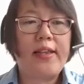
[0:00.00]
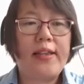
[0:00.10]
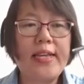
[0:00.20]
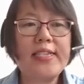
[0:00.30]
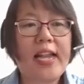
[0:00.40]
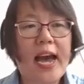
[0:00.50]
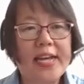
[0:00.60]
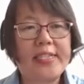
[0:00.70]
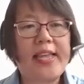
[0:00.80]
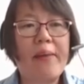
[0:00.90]
This
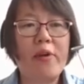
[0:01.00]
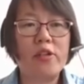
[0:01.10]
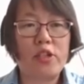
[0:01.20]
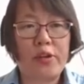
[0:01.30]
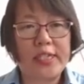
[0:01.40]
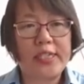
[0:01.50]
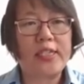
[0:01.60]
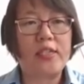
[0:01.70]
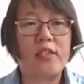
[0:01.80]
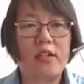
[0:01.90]
slide
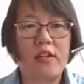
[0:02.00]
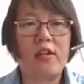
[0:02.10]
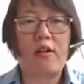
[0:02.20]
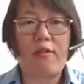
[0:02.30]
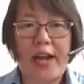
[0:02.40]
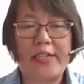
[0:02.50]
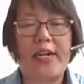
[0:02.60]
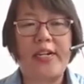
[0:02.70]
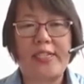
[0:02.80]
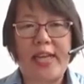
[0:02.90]
demonstrates the correct
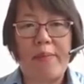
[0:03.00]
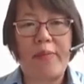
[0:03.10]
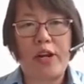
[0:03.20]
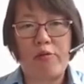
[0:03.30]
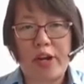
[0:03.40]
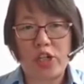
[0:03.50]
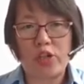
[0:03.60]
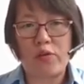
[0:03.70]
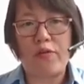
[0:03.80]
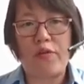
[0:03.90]
assembly
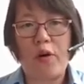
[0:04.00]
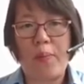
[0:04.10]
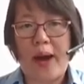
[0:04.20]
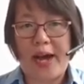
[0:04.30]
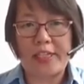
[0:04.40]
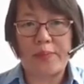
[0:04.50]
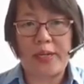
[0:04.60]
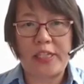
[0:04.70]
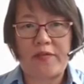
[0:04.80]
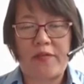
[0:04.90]
ratio for
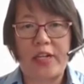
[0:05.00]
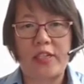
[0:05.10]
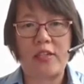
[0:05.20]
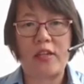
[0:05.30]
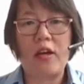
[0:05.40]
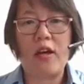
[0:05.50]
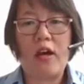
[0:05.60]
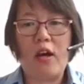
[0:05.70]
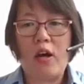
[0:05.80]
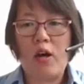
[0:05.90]
bispecifics,
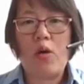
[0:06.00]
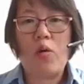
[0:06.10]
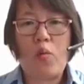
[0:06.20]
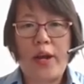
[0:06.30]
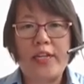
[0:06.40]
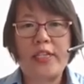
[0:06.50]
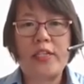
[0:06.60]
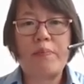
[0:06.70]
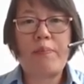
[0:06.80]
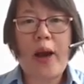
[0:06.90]

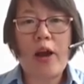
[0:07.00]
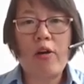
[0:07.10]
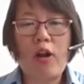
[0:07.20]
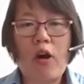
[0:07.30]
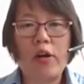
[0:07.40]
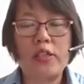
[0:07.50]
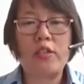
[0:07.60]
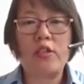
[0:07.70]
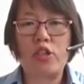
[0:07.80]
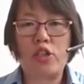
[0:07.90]
with
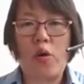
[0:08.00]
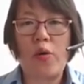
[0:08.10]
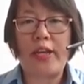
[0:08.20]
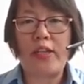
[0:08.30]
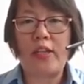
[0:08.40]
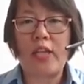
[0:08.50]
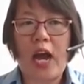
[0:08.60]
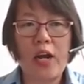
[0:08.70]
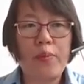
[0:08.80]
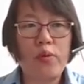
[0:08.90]
bYloks shown in
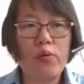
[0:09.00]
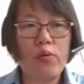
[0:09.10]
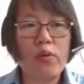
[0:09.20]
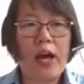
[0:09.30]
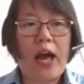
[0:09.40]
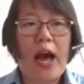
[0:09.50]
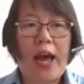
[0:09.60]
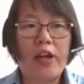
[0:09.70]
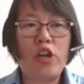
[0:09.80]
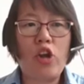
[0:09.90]
dark blue
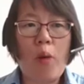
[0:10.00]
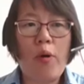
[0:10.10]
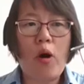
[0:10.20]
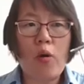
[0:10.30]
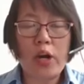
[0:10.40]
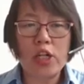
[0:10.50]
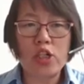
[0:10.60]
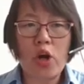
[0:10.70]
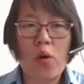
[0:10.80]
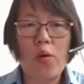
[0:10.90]
and knob hole
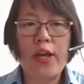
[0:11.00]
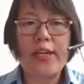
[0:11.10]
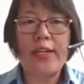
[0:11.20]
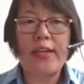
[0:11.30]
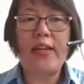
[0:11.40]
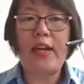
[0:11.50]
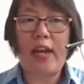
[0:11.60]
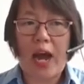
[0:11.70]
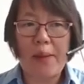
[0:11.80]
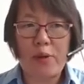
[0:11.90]
control in
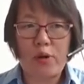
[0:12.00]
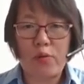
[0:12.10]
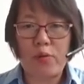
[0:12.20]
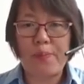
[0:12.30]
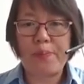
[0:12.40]
light blue.